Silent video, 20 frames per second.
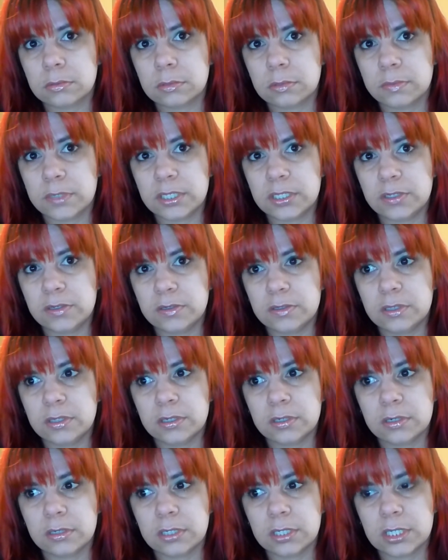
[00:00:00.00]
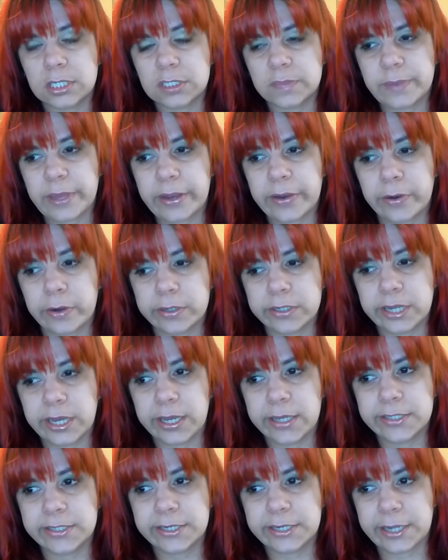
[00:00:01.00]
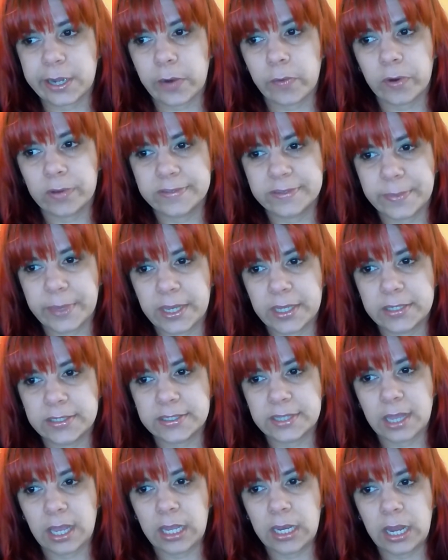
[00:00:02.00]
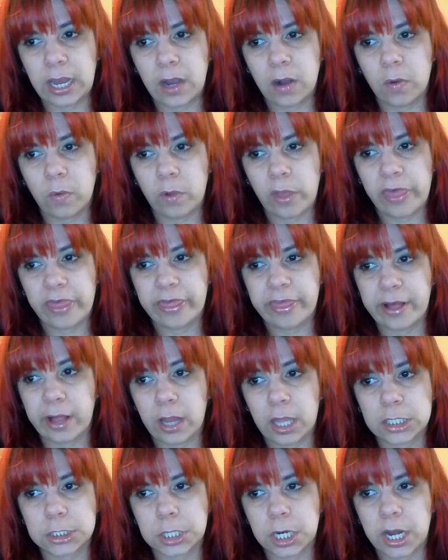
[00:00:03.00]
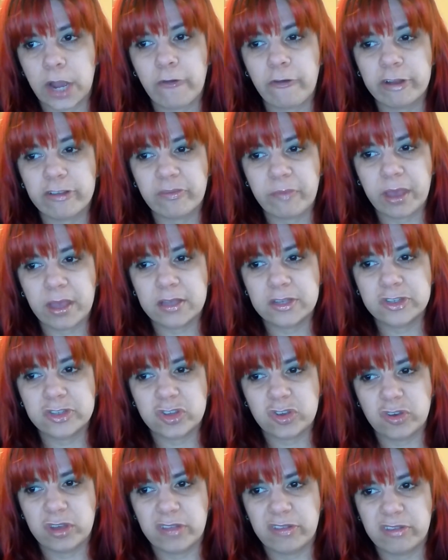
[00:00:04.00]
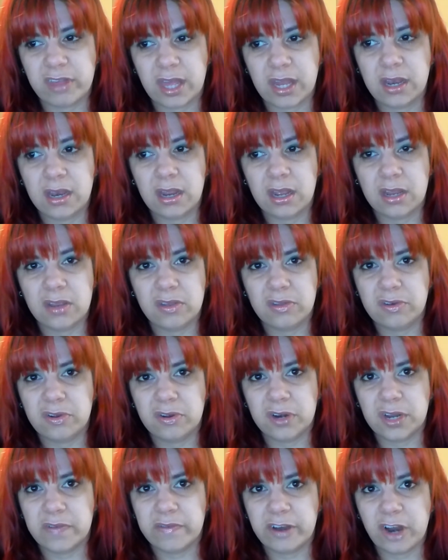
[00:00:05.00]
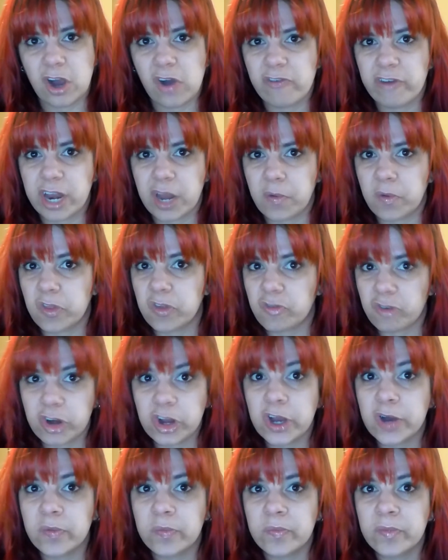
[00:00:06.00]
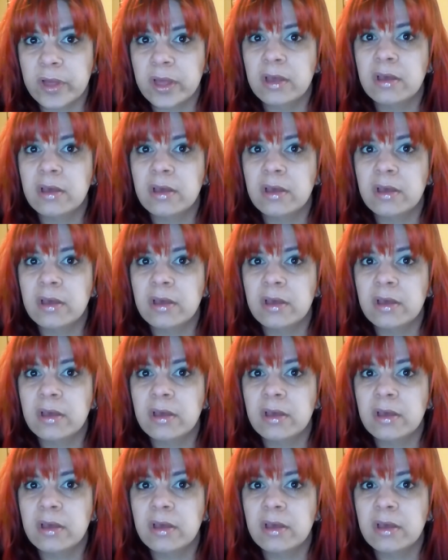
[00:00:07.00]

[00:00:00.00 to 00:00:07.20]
I mean, you literally can spend all day sending out resumes, and now with electronic resumes, you hit send, and you don't even know if anyone's reading them.